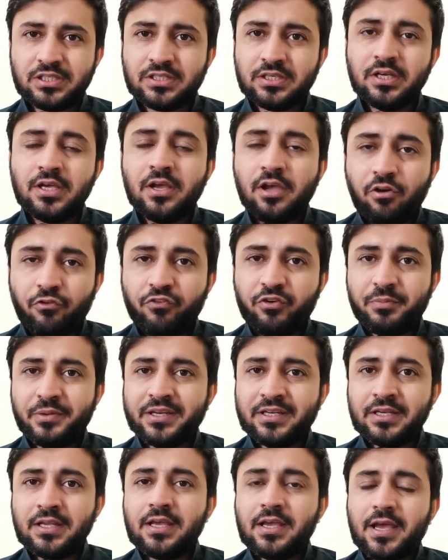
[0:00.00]
the women,
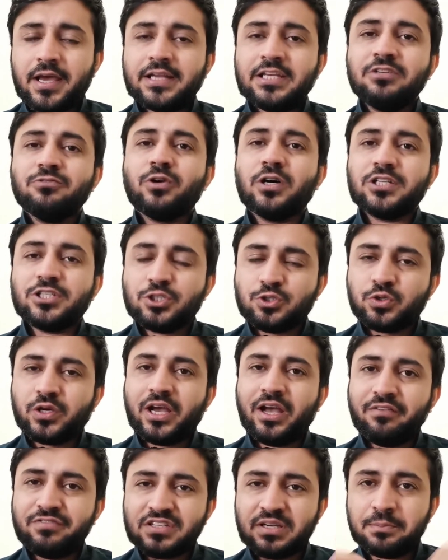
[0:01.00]
and he wanted to
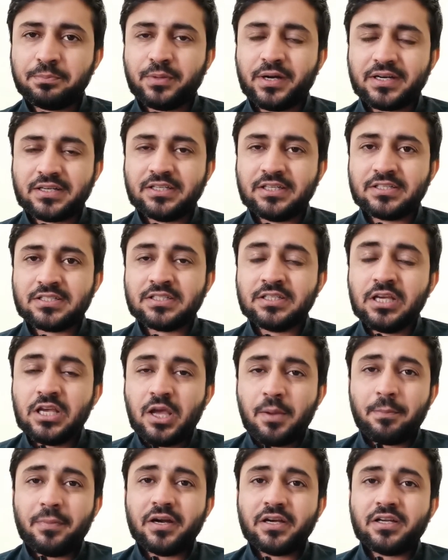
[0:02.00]
have some partners.
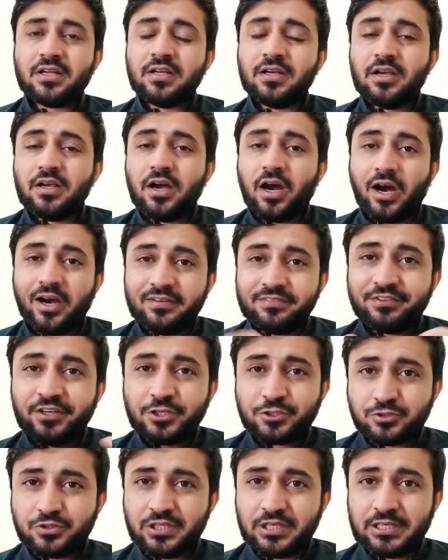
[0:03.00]
But
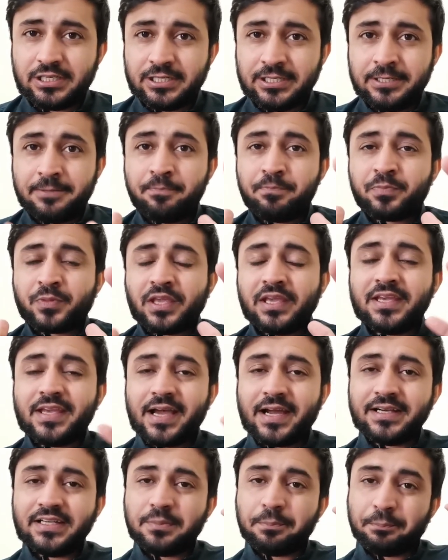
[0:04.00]
unfortunately, he
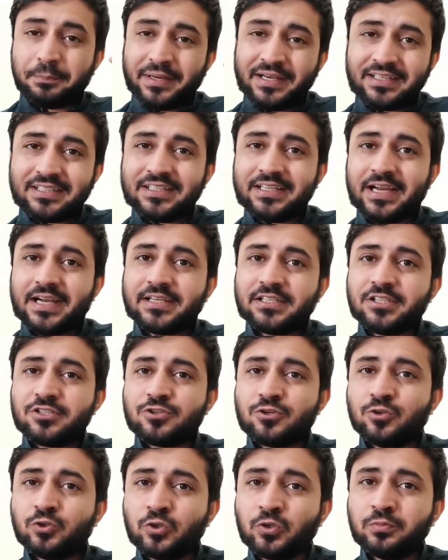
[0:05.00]
had a painting at his
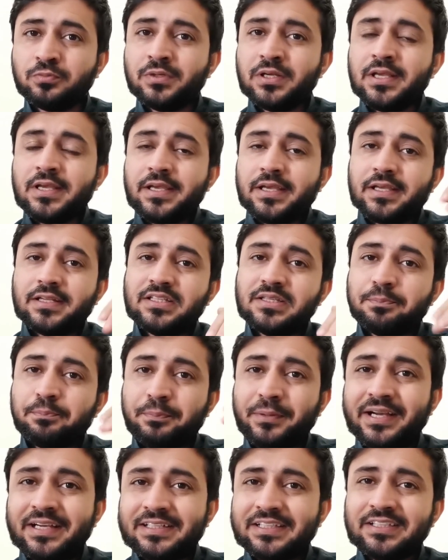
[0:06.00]
home. In the
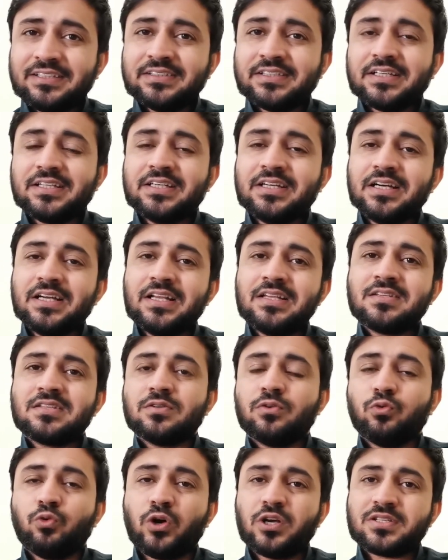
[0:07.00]
painting, the girls
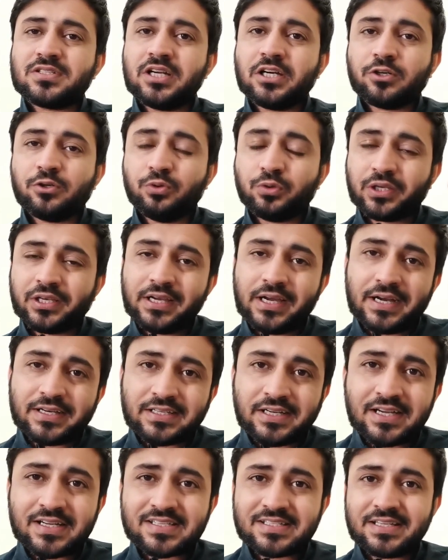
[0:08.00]
was not looking at
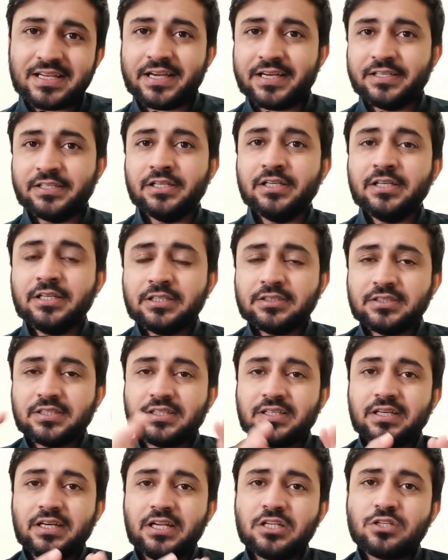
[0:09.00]
her side. The
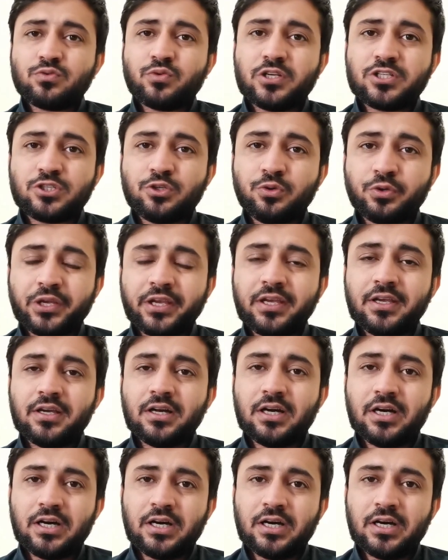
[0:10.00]
girls was looking